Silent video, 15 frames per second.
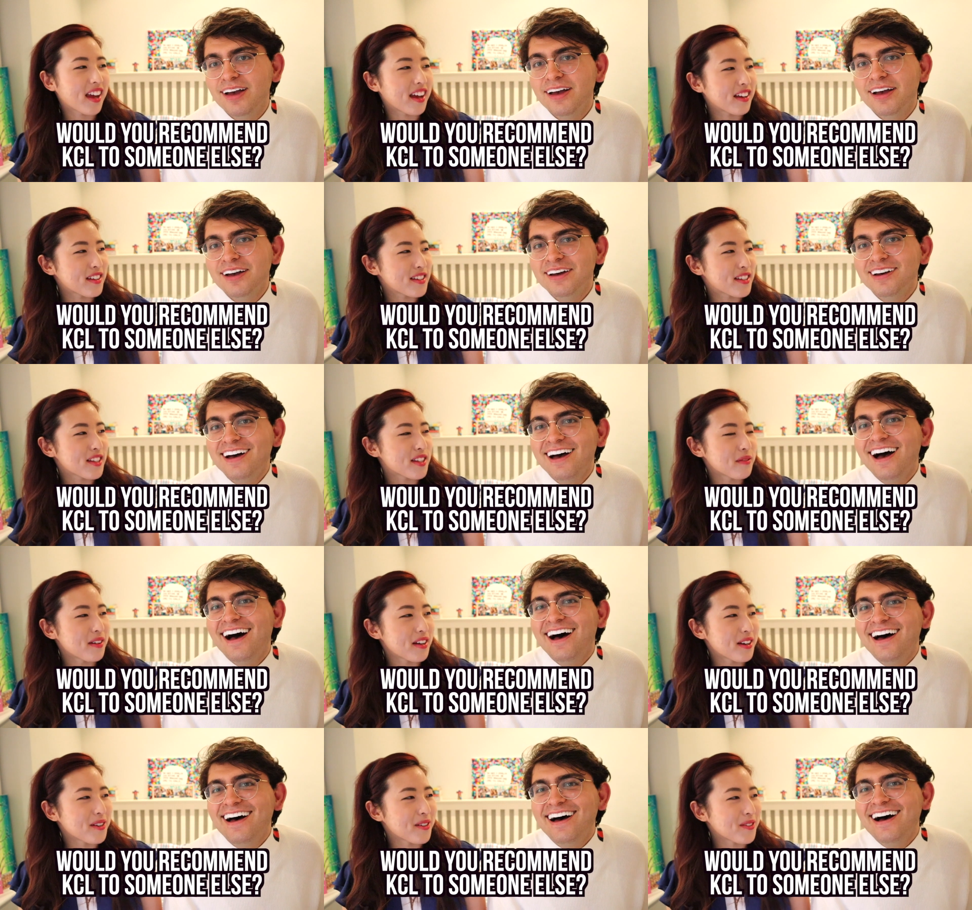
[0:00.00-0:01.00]
Speaker 1: Kings to
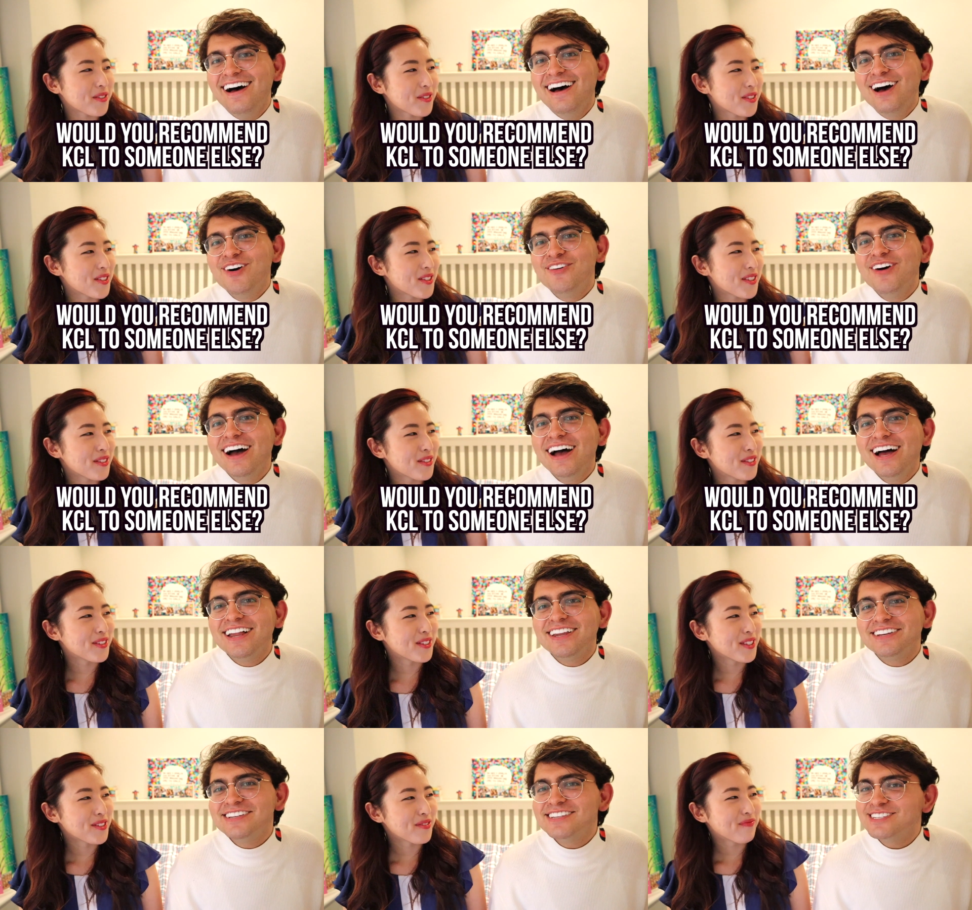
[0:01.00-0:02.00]
someone else?
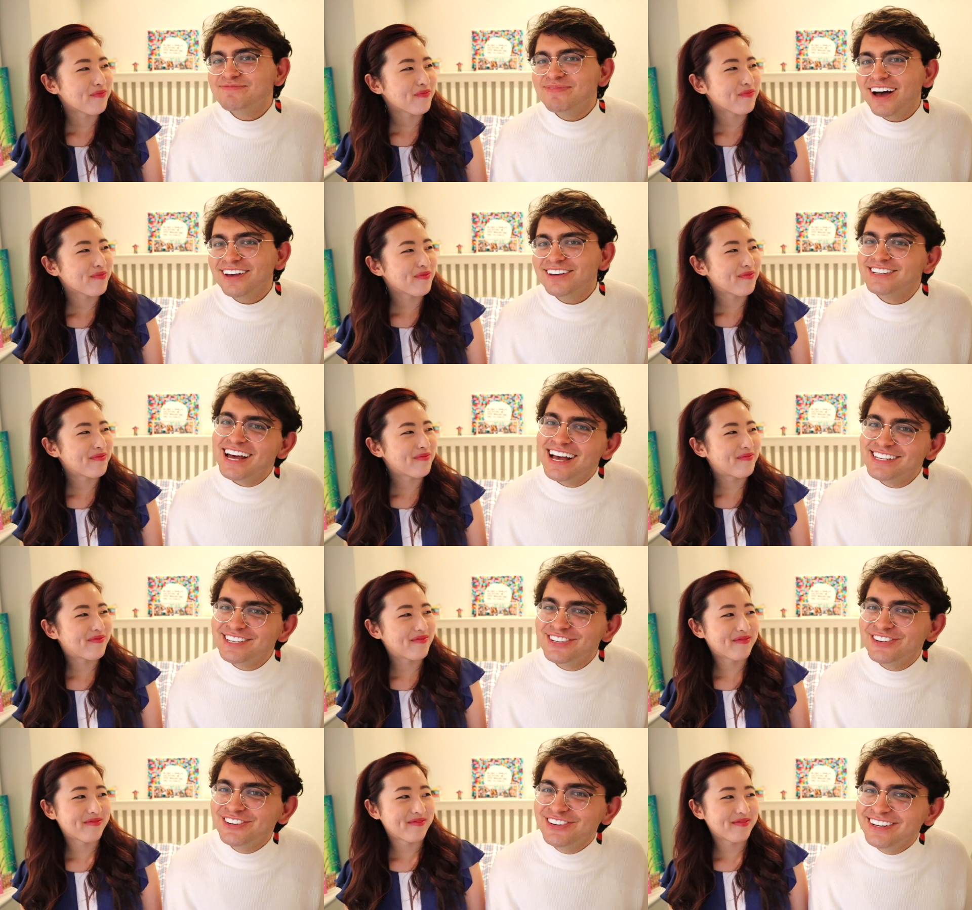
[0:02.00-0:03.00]
Speaker 2: Wow, this smile
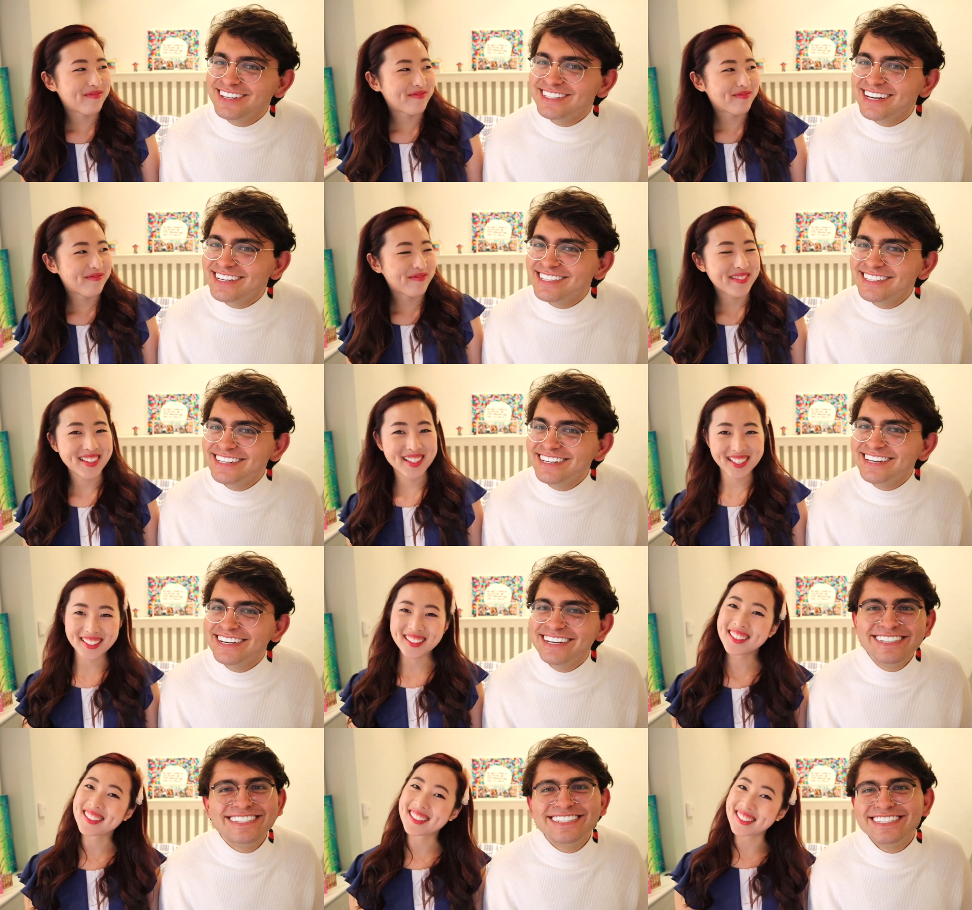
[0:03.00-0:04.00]
tells it all, doesn't
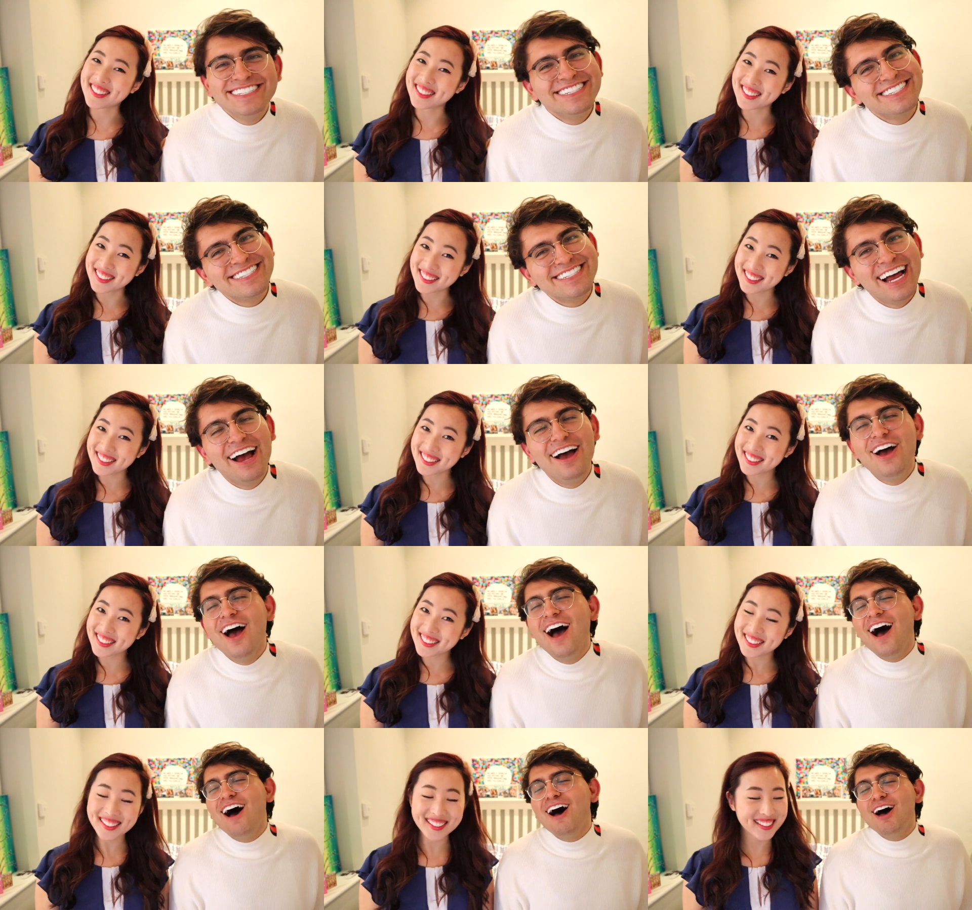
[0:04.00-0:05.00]
it?
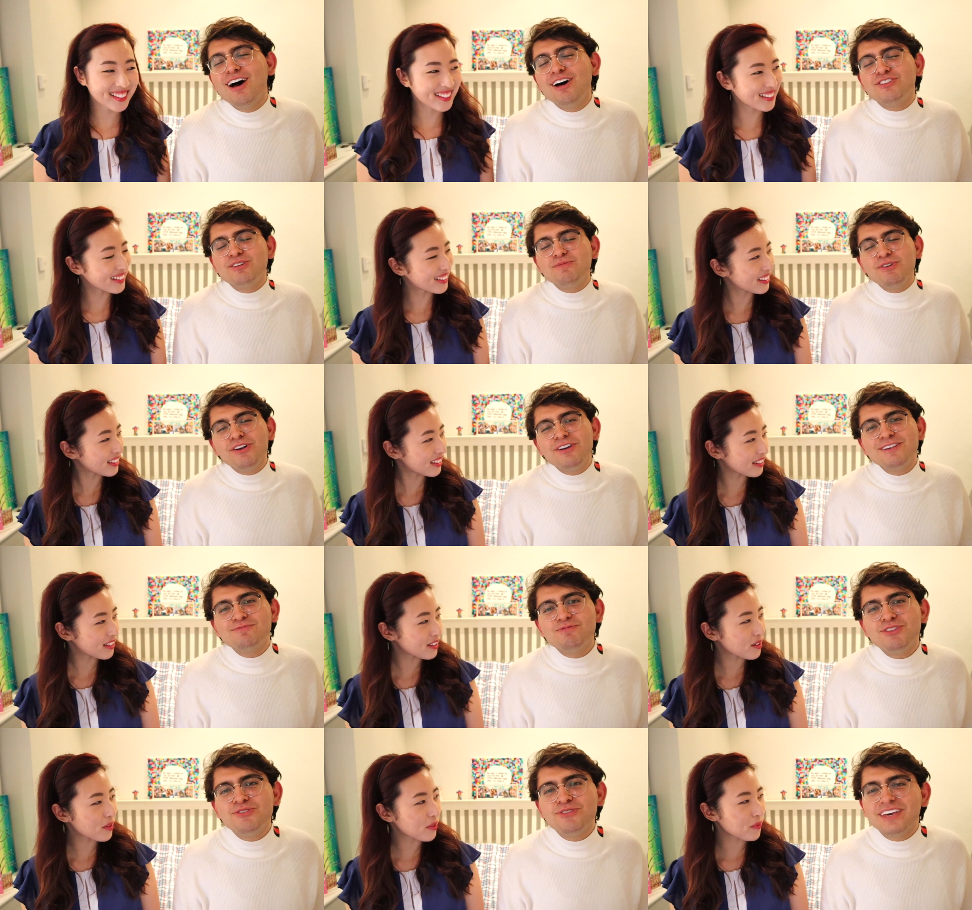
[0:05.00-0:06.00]
Uh, to be
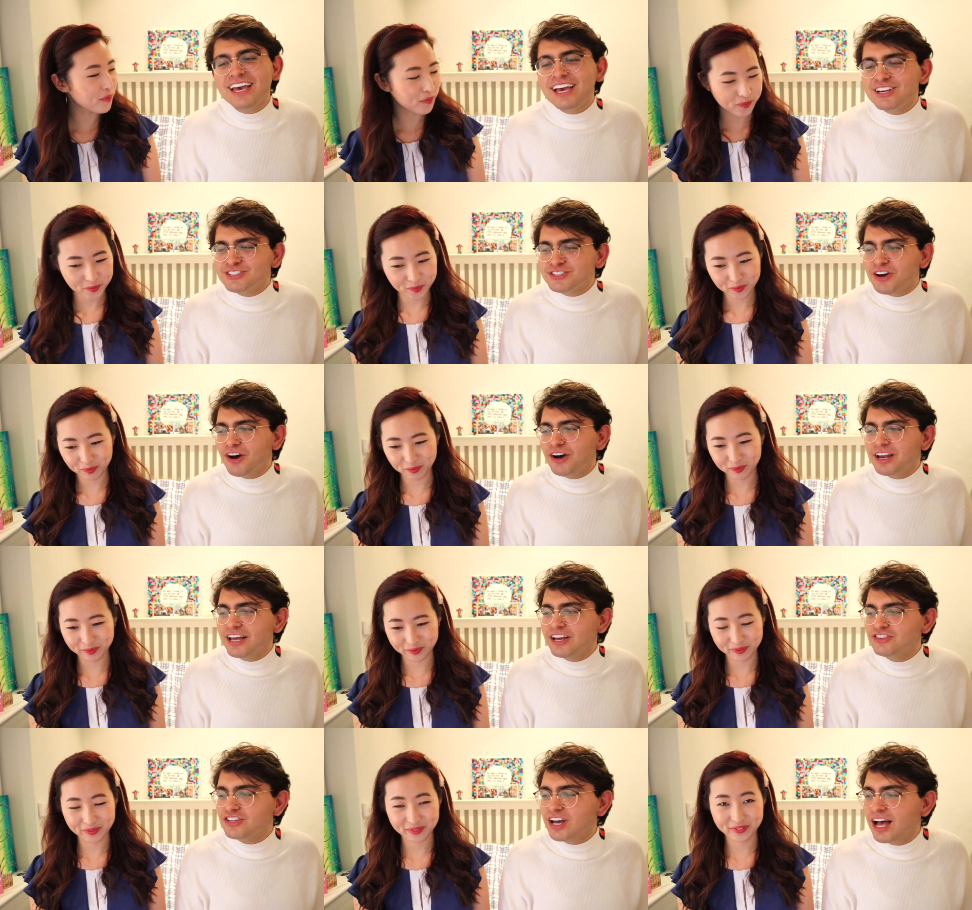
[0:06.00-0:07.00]
honest with you, King's
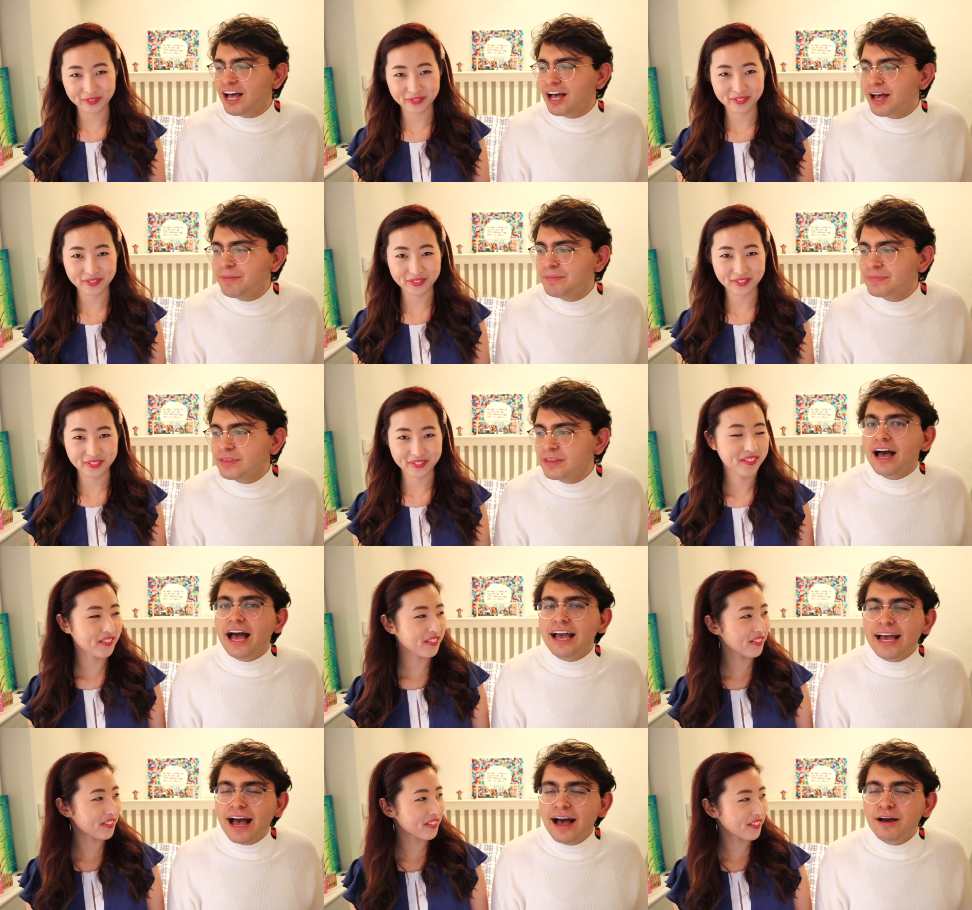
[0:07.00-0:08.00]
College. Um,
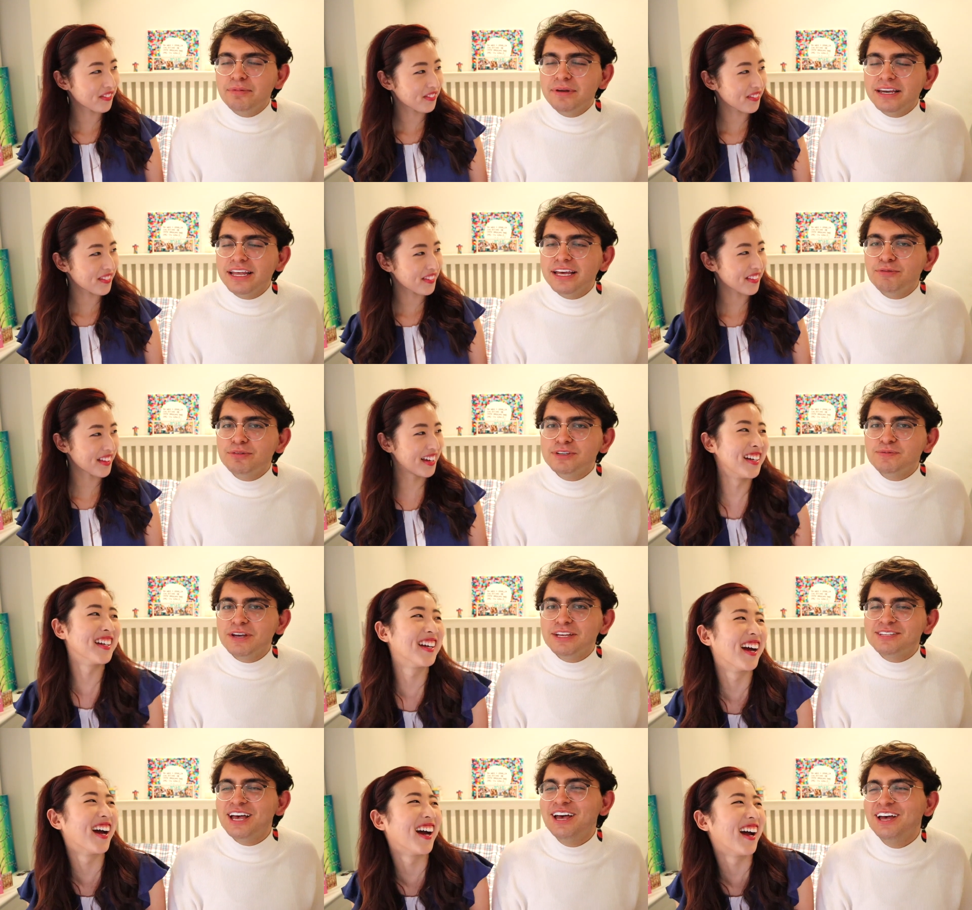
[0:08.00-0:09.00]
I, I mean, it was it's.